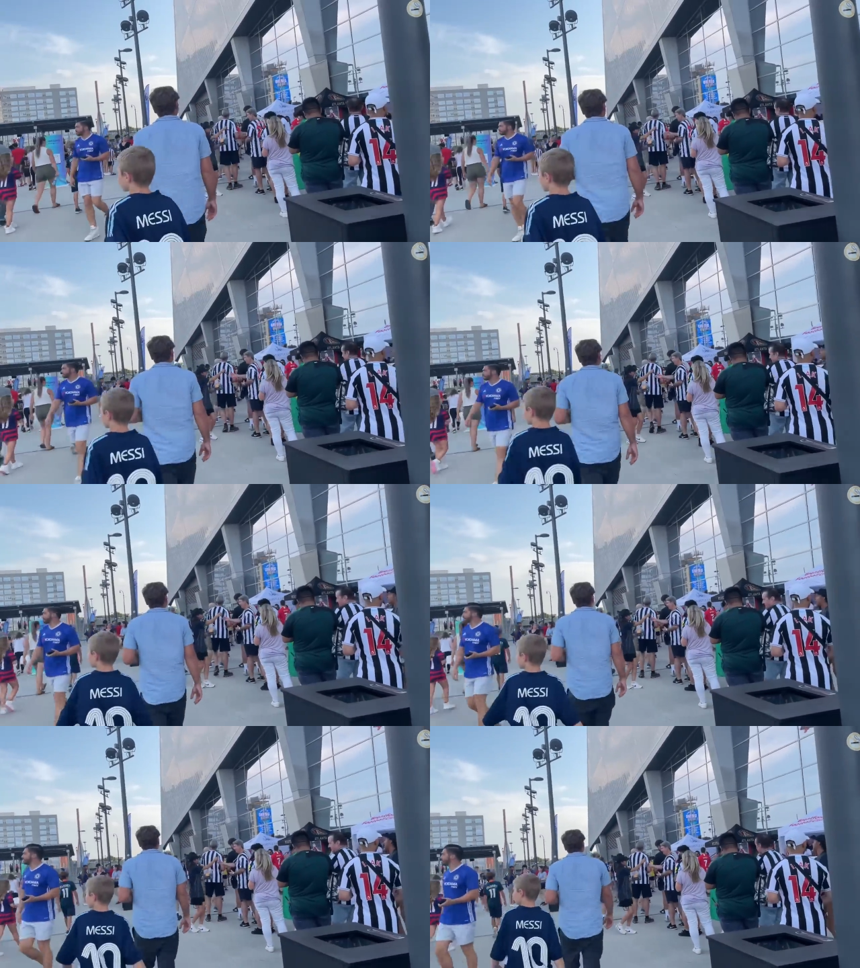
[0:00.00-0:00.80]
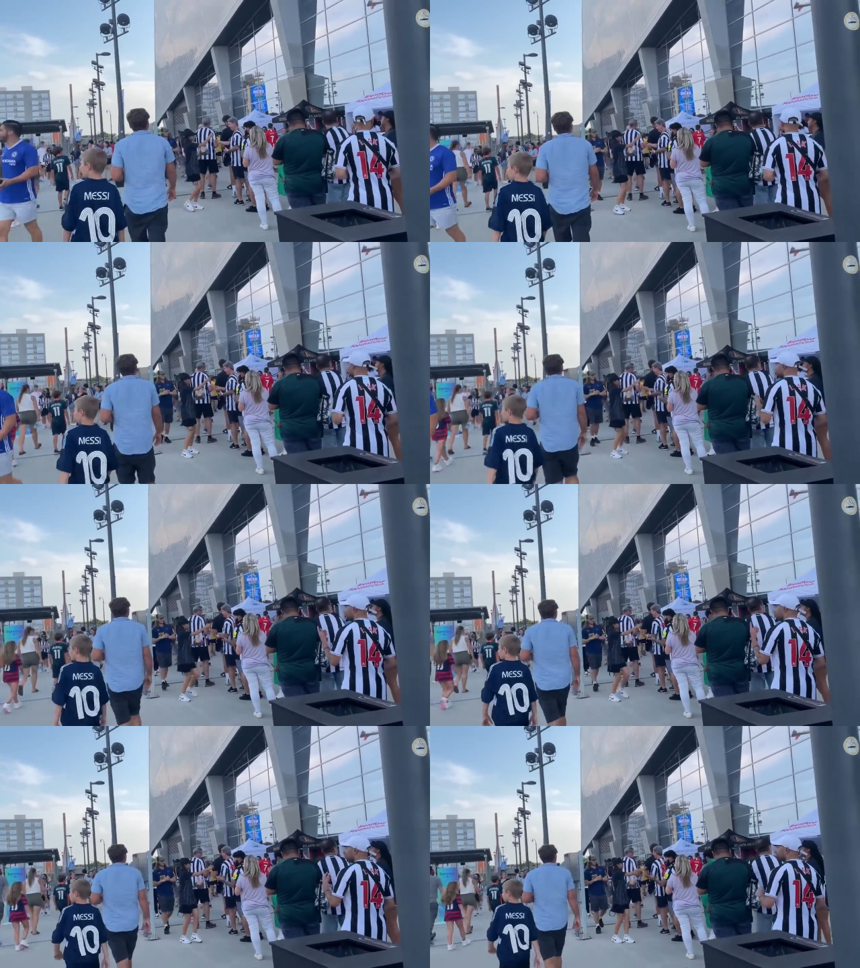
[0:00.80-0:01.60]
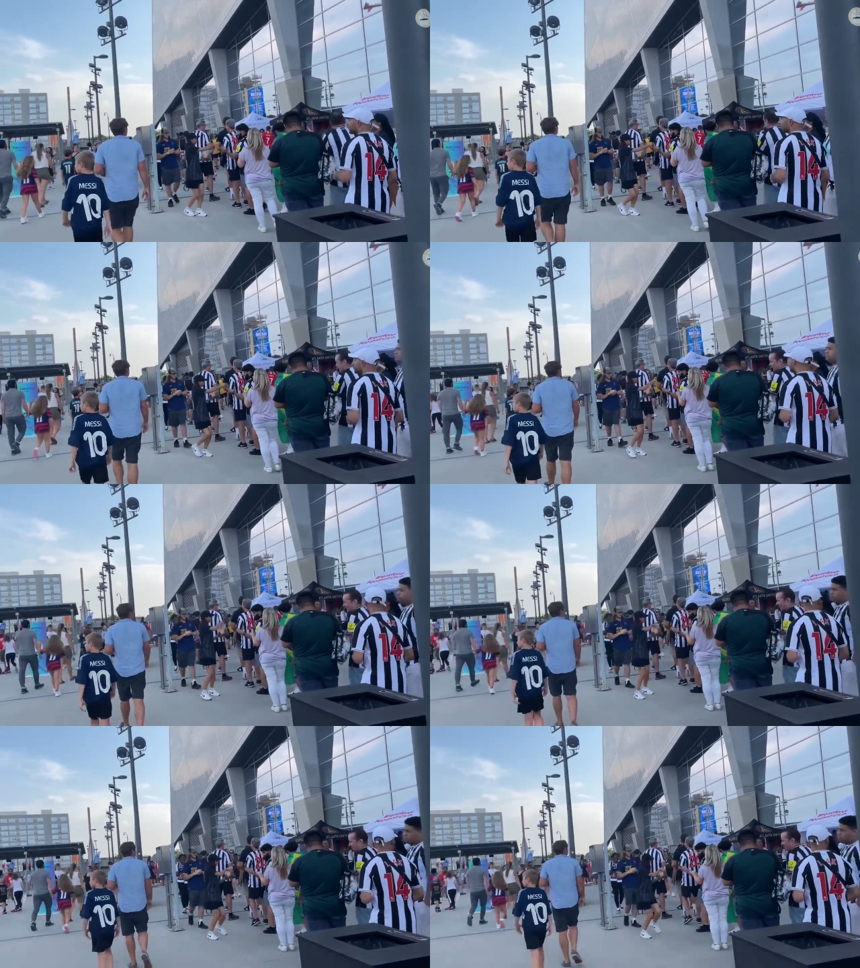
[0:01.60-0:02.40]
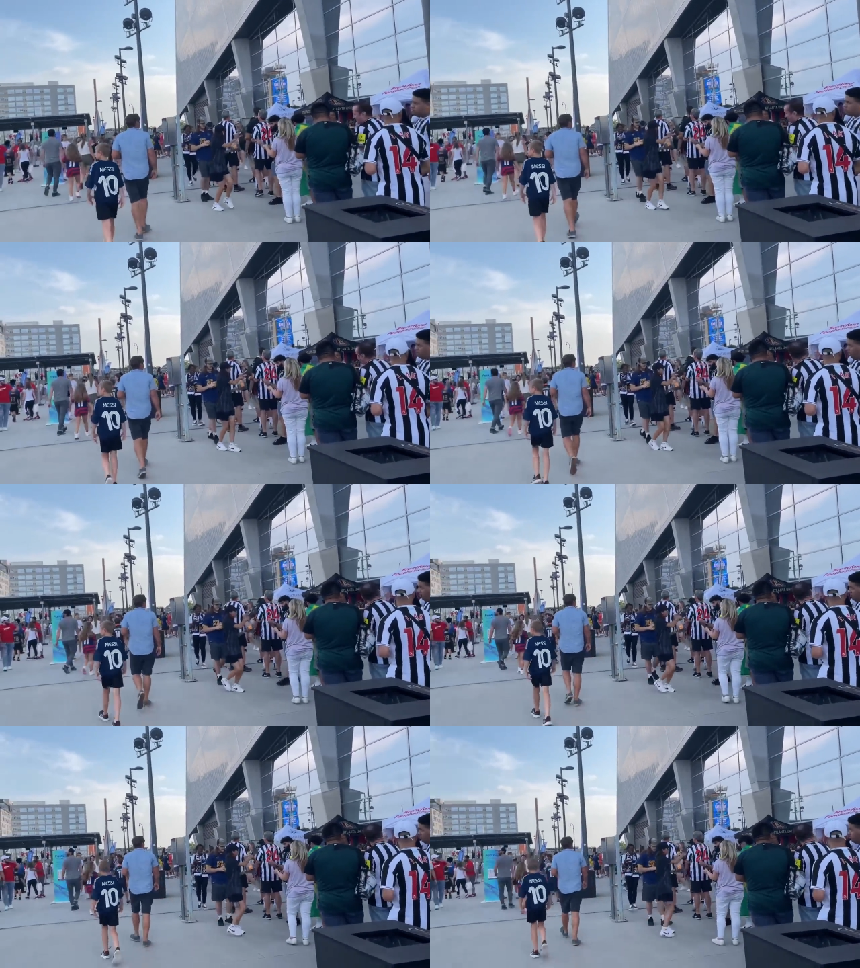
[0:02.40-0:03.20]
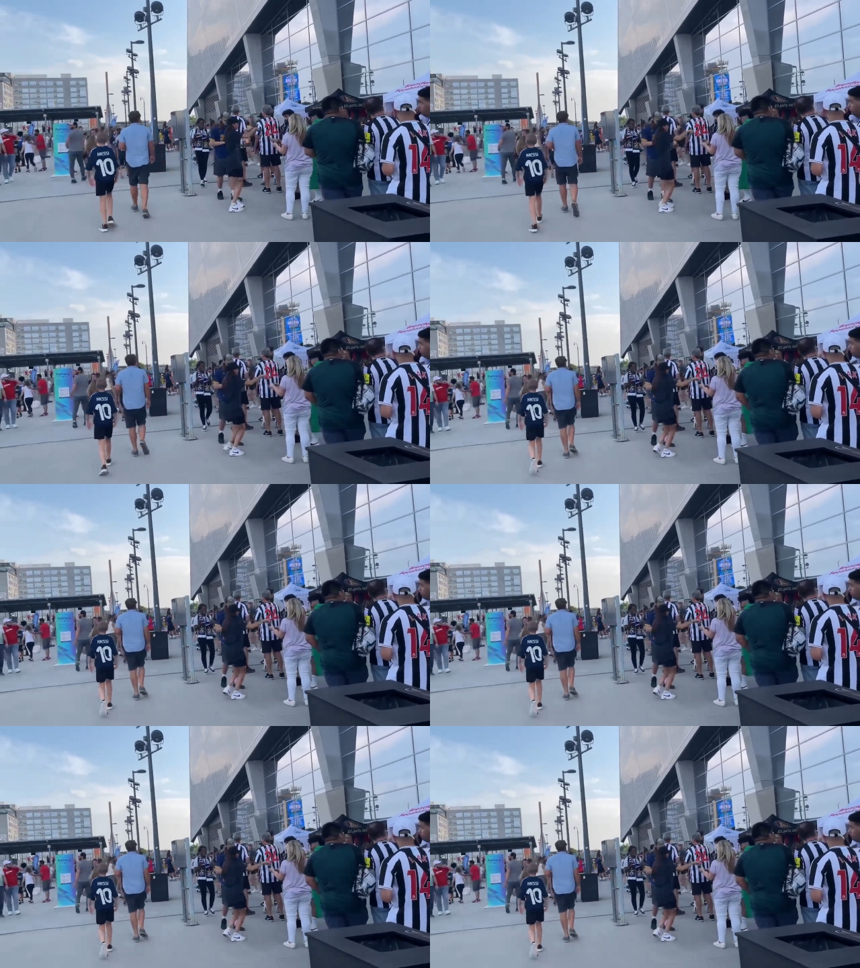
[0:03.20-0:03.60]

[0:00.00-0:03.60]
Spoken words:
No face is visible, so there are no lips to read.